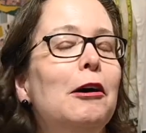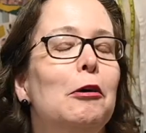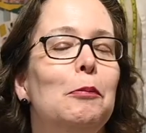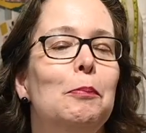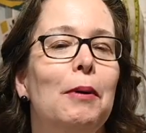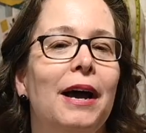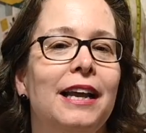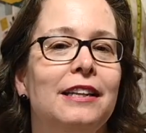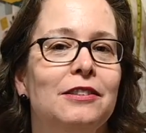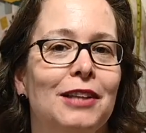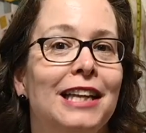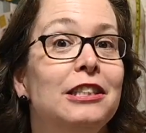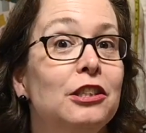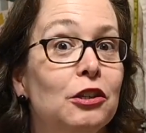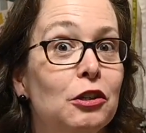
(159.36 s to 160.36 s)
but
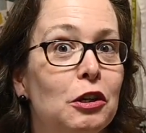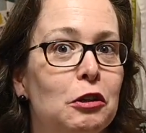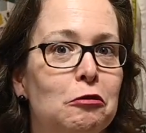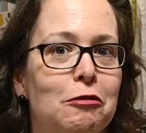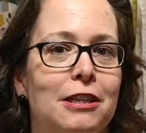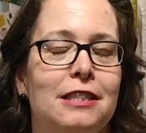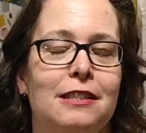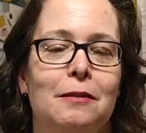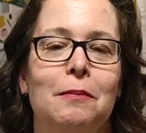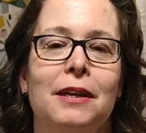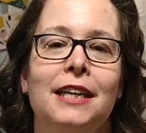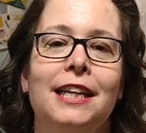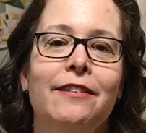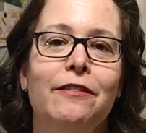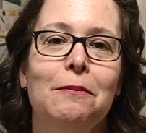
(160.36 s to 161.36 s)
that's a good reason. But
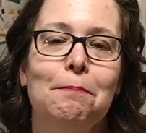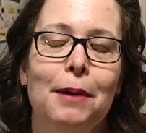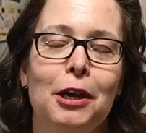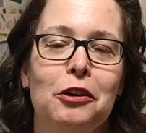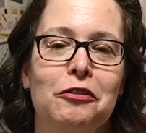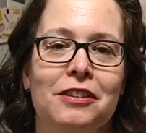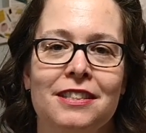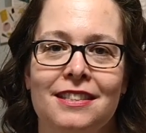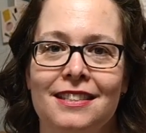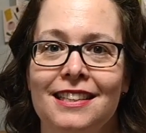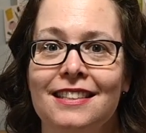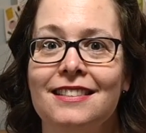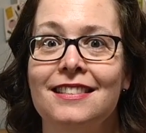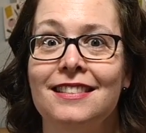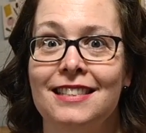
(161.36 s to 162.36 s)
an even better reason
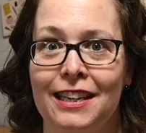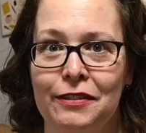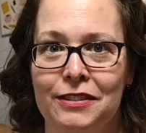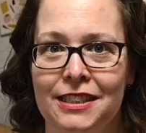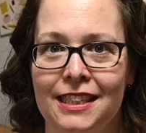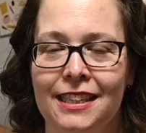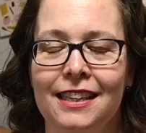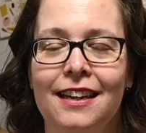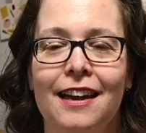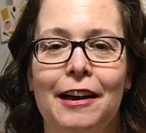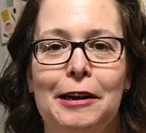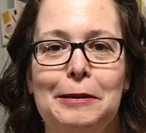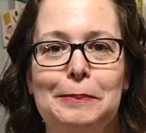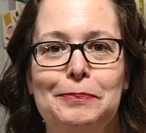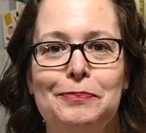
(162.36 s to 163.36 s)
is safety.
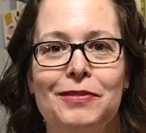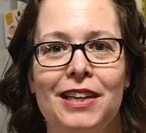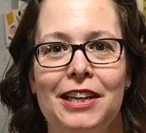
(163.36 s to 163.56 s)
I